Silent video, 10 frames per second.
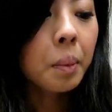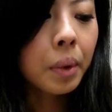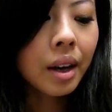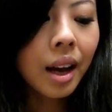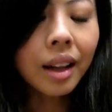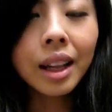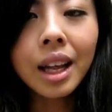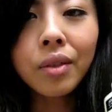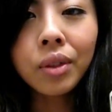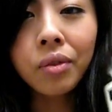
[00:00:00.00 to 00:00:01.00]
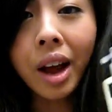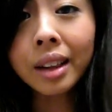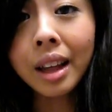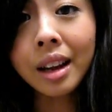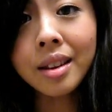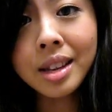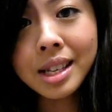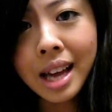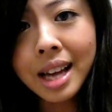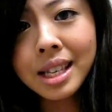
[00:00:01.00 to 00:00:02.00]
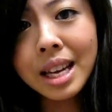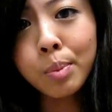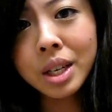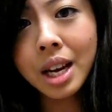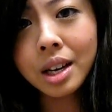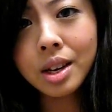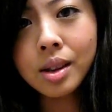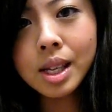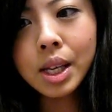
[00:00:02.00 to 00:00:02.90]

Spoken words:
But I love the fact that this has heat protection,